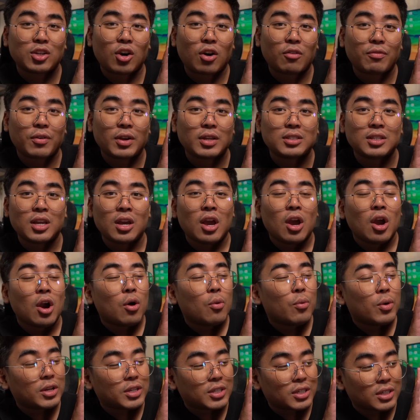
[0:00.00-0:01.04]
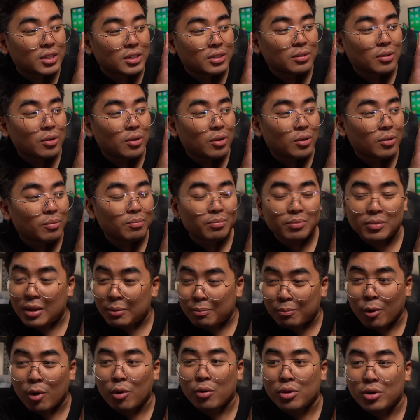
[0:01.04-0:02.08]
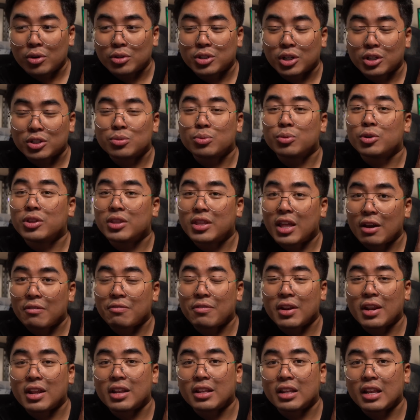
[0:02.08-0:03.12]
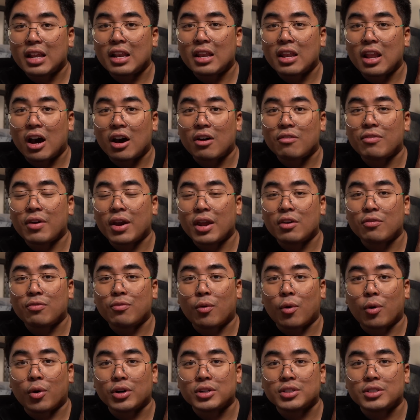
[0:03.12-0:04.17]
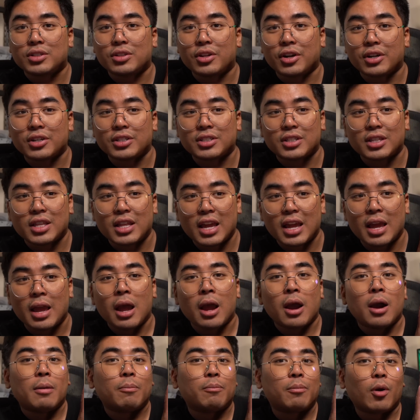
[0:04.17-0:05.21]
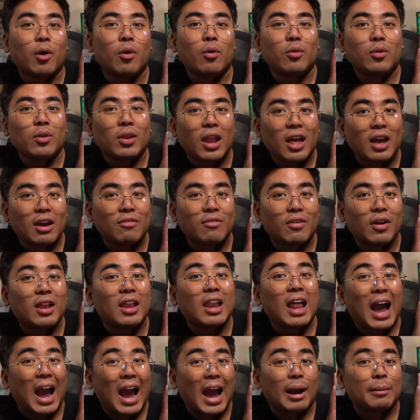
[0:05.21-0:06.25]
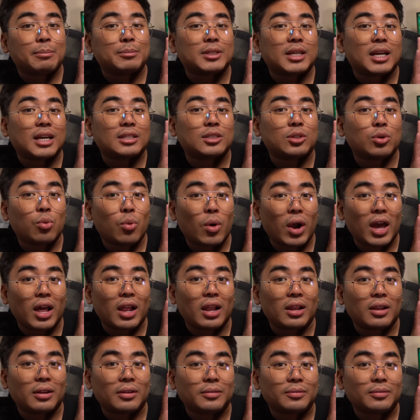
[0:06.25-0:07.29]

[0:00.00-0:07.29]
Office, which the pro users would definitely love. And of course, there's the pro level apps as well.